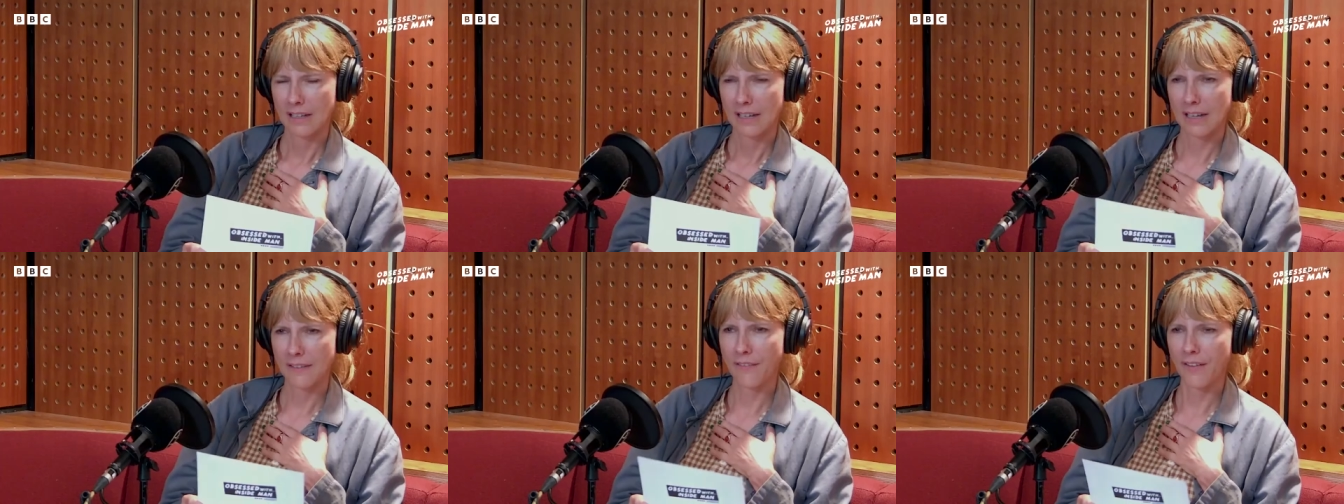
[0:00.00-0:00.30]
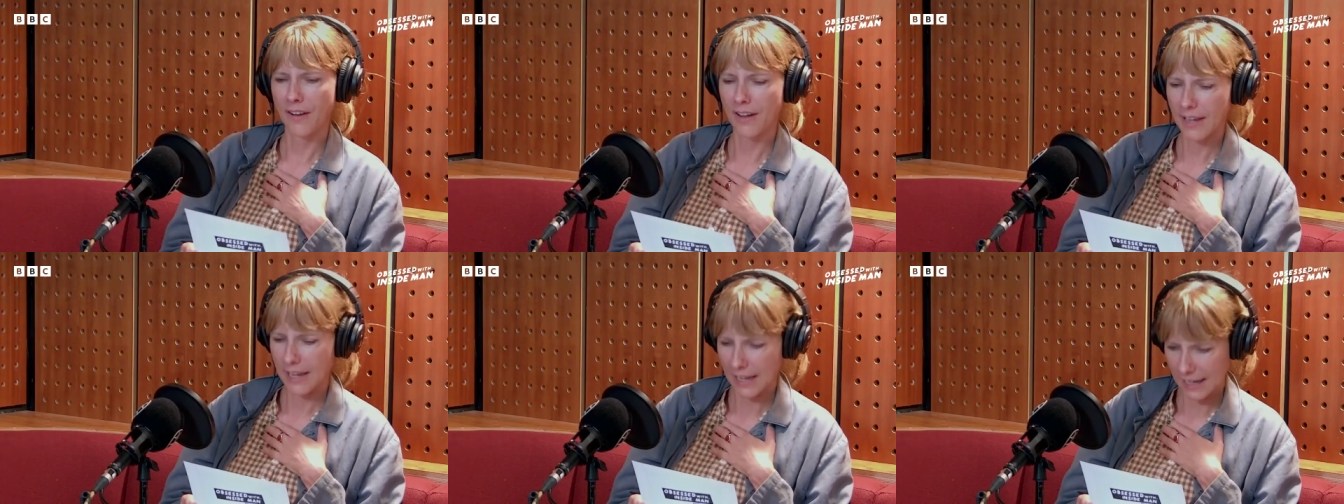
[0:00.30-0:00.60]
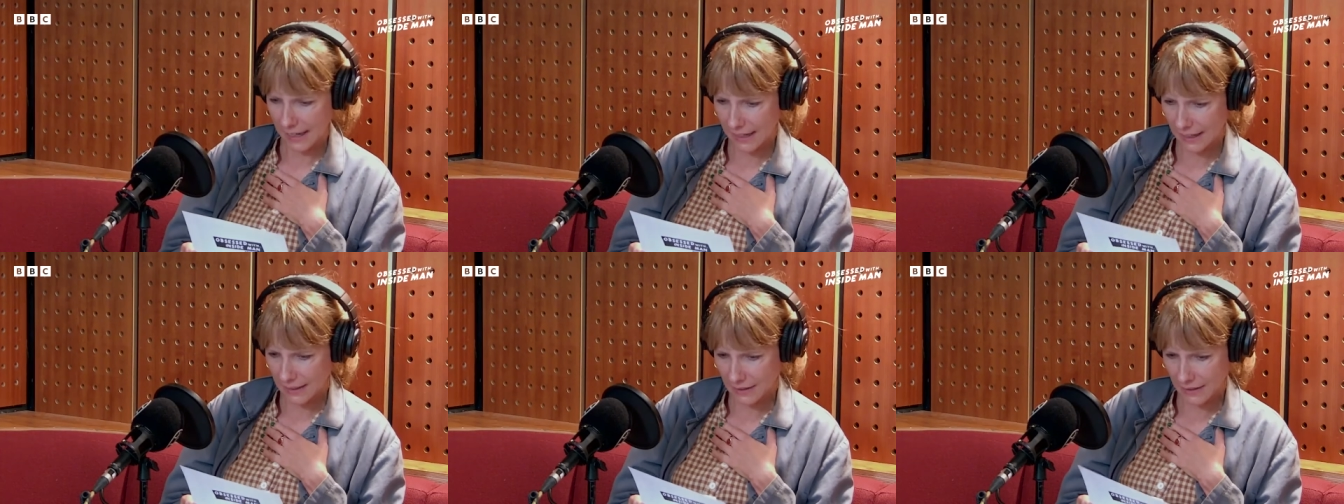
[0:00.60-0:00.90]
If I
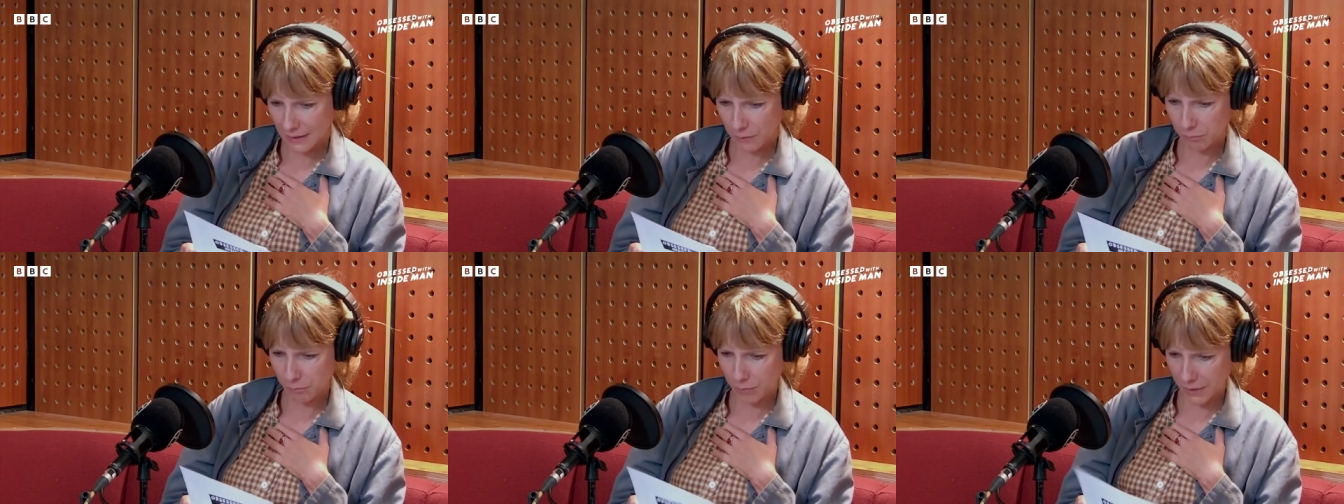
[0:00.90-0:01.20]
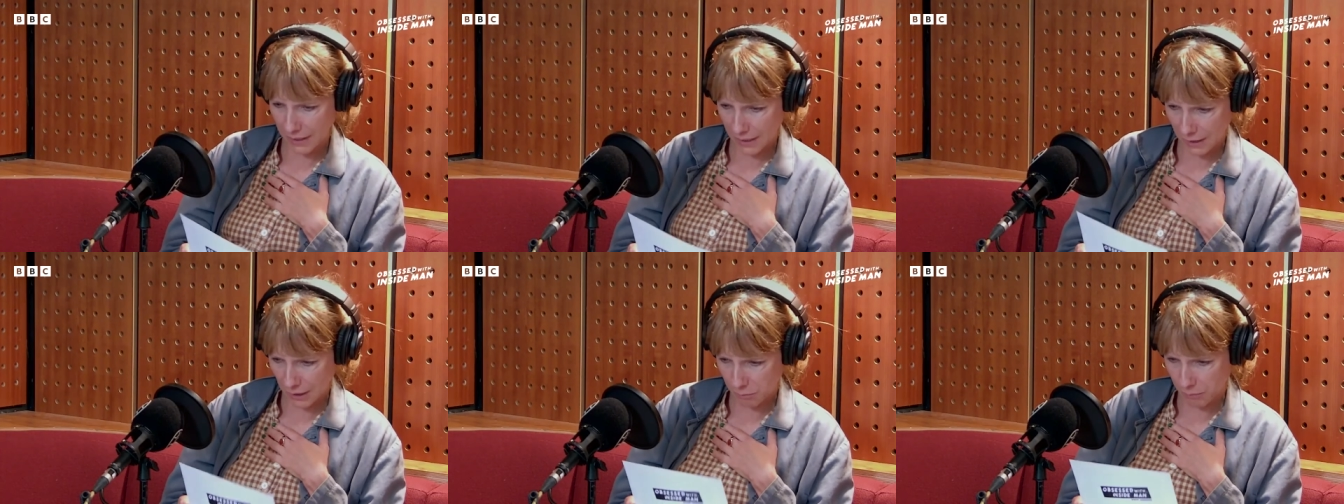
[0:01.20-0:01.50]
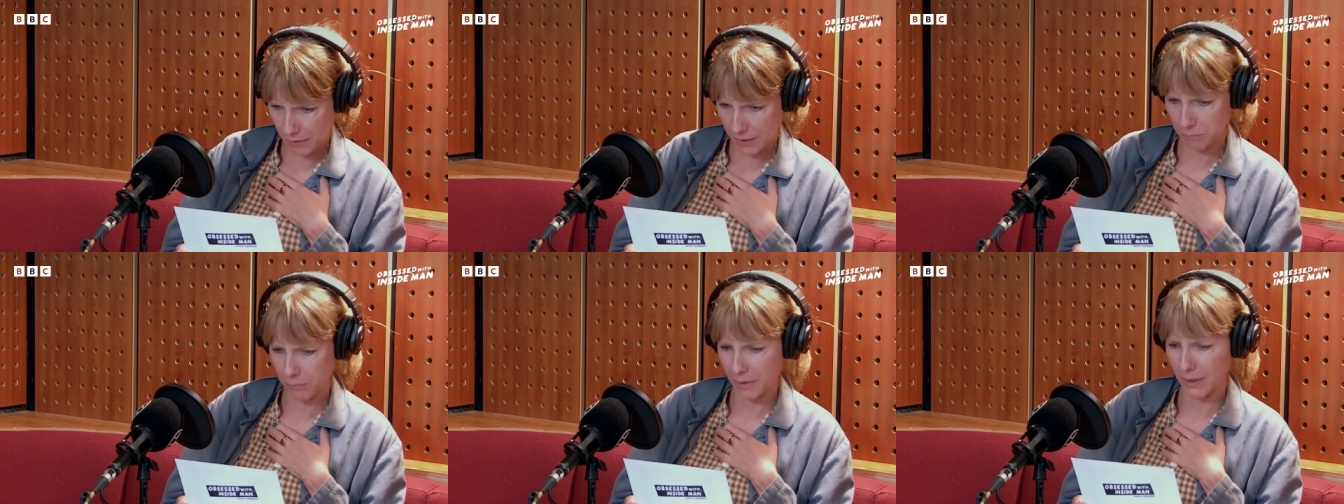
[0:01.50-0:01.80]
had been
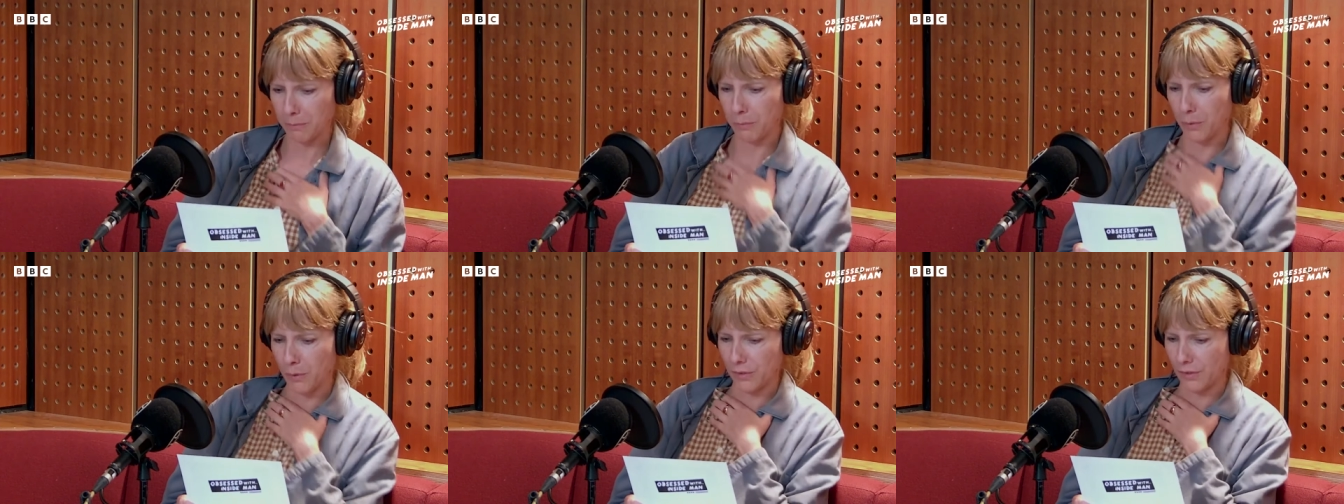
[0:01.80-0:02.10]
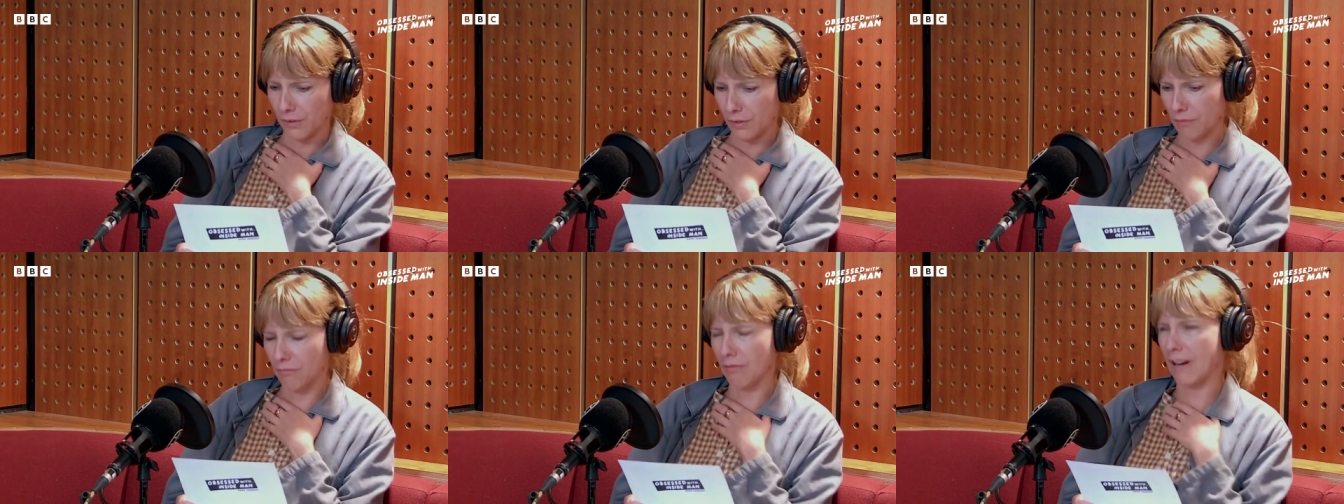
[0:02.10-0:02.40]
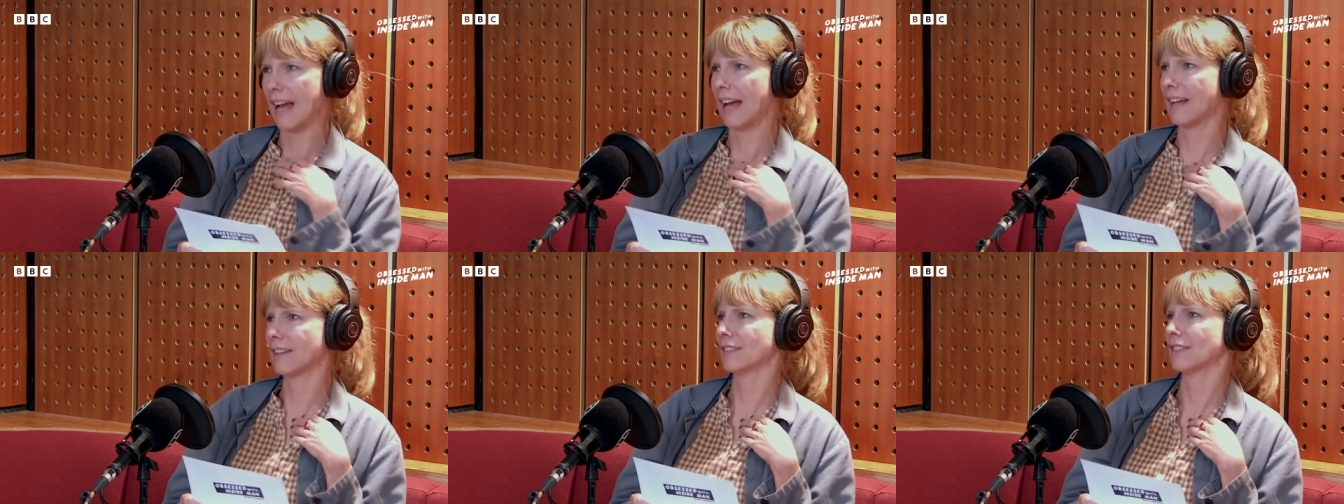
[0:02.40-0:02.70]
bitten by a poisonous
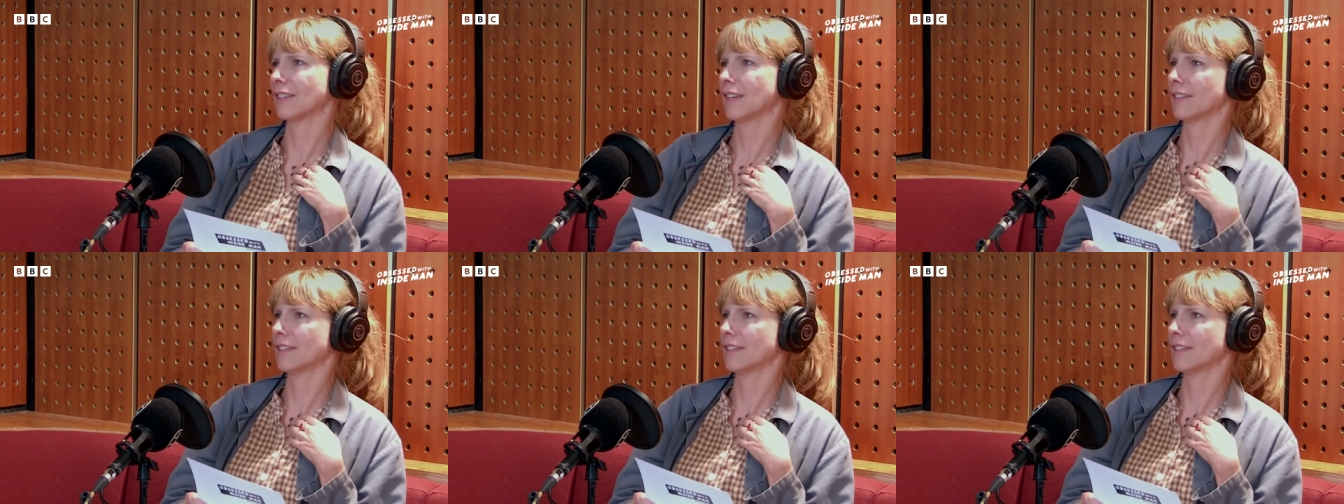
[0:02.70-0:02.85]
rat